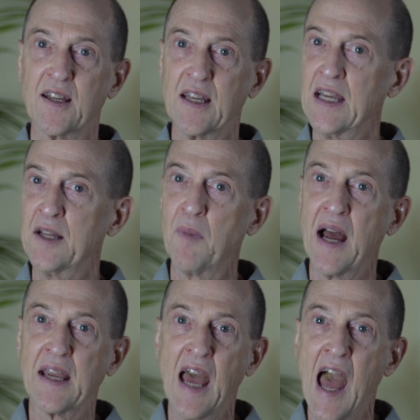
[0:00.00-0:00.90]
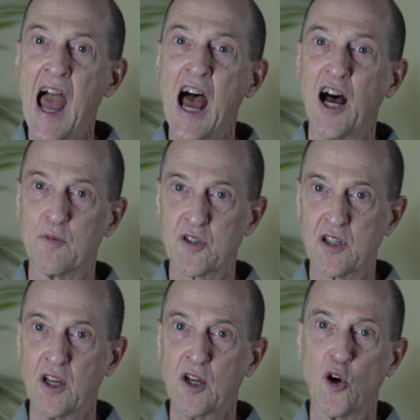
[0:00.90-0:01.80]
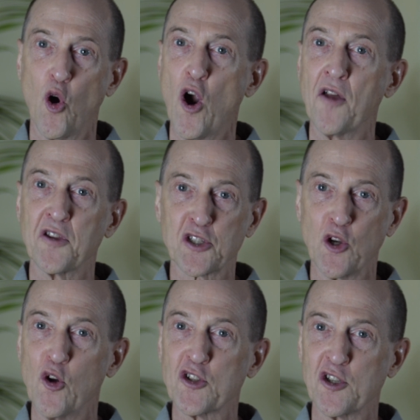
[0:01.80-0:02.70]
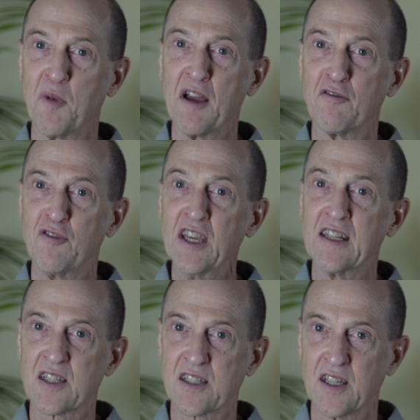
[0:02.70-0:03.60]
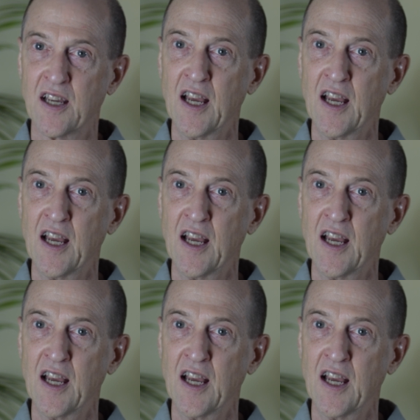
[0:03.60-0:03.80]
in my calves or on the soles of my feet.